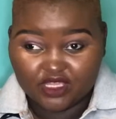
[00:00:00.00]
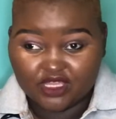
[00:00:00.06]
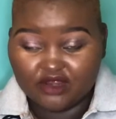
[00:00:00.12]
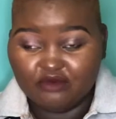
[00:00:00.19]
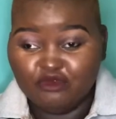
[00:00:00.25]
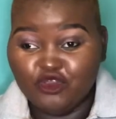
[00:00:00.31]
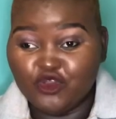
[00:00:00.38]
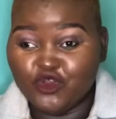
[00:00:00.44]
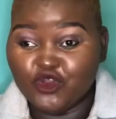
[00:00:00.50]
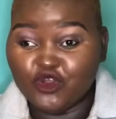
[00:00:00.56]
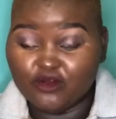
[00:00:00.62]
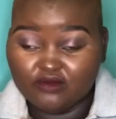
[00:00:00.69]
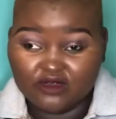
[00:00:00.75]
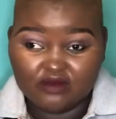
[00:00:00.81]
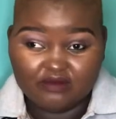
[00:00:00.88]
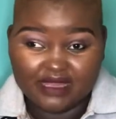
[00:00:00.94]
Your
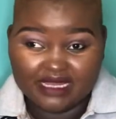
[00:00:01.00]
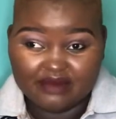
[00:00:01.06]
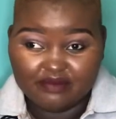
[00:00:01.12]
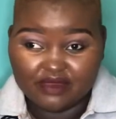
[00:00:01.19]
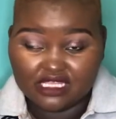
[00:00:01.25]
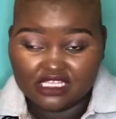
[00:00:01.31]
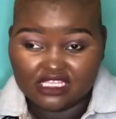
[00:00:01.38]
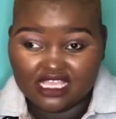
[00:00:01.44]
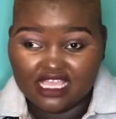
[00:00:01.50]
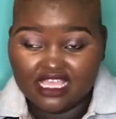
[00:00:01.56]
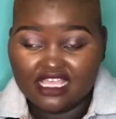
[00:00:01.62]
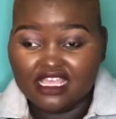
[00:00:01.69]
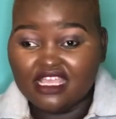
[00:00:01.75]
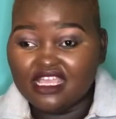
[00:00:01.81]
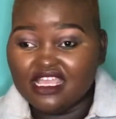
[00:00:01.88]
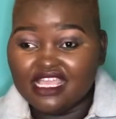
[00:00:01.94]
normal blood pressure
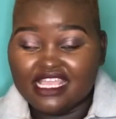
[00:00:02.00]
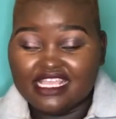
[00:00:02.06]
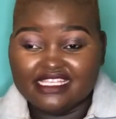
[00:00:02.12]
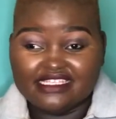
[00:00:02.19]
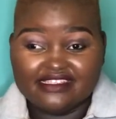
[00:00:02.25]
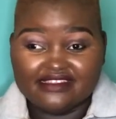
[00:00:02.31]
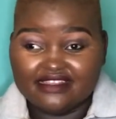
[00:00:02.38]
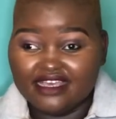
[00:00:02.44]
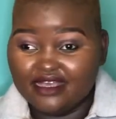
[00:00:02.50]
is